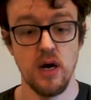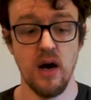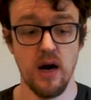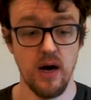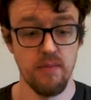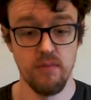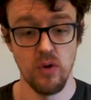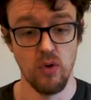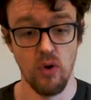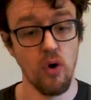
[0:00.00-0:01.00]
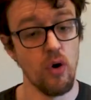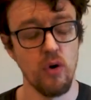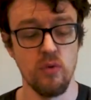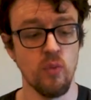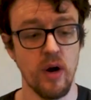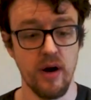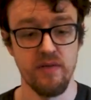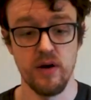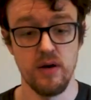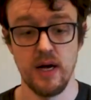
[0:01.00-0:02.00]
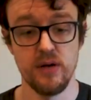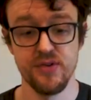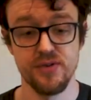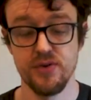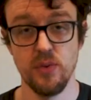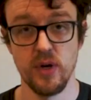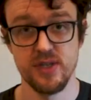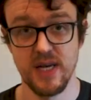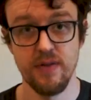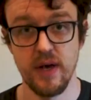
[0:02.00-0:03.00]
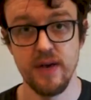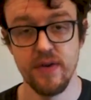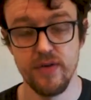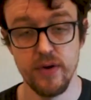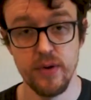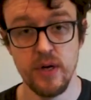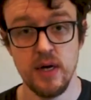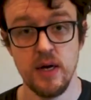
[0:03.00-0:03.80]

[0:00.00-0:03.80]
or wherever else you want to send data to.